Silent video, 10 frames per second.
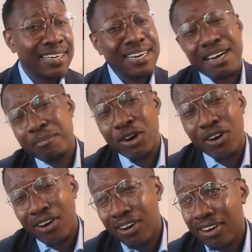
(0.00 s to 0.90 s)
Come
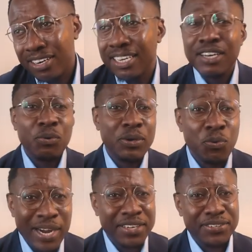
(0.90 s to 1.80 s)
on. We
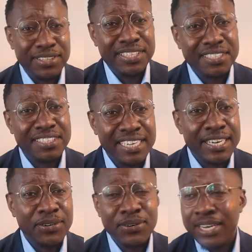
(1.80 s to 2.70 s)
worked this
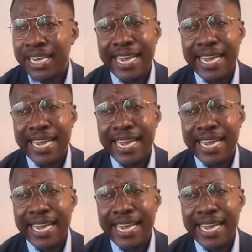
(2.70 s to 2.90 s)
deal